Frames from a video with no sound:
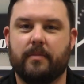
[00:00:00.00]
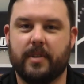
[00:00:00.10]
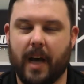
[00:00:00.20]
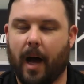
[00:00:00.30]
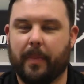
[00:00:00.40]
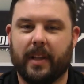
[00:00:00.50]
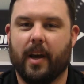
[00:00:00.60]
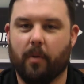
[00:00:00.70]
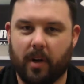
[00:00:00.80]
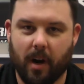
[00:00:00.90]
topic
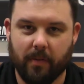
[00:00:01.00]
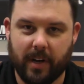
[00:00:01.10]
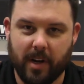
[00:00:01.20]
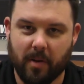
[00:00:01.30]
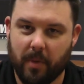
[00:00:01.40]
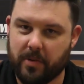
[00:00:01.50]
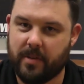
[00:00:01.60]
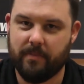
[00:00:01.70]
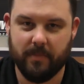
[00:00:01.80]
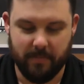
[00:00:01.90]
that we're covering here.
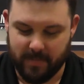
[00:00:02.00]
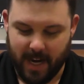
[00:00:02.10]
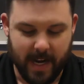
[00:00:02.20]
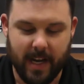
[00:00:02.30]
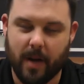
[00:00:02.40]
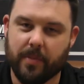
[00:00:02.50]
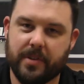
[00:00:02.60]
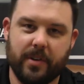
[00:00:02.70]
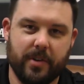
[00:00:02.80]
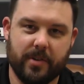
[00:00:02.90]
Most
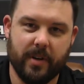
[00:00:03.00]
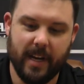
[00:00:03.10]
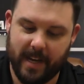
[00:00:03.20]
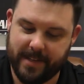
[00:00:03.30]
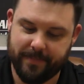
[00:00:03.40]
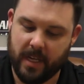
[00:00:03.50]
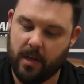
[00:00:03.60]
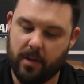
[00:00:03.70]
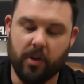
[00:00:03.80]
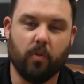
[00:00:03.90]
99% of you street guys,
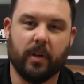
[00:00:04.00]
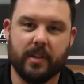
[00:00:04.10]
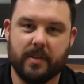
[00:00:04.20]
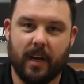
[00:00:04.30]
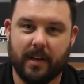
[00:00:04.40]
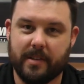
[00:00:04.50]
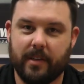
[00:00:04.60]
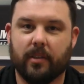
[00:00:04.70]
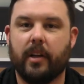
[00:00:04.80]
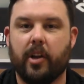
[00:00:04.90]
you'll run the stock
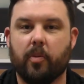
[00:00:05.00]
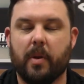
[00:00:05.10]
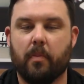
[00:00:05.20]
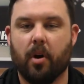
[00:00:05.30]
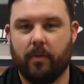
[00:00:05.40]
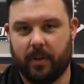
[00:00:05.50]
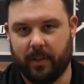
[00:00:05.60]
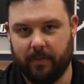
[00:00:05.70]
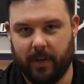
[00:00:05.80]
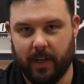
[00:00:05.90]
seal and you'll be
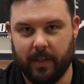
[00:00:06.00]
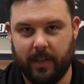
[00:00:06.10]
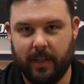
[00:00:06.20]
perfectly fine.